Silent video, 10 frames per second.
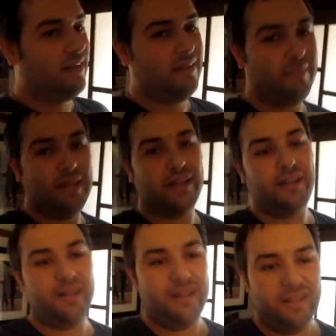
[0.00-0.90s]
Oh my
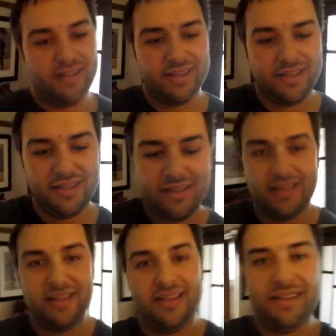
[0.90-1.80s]
god.
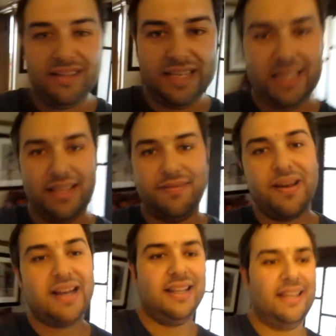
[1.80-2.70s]
They're
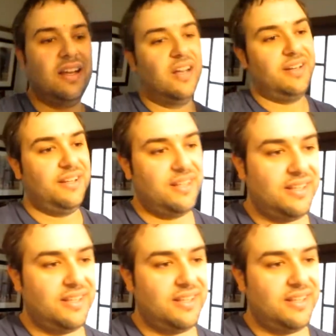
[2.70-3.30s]
finally gone.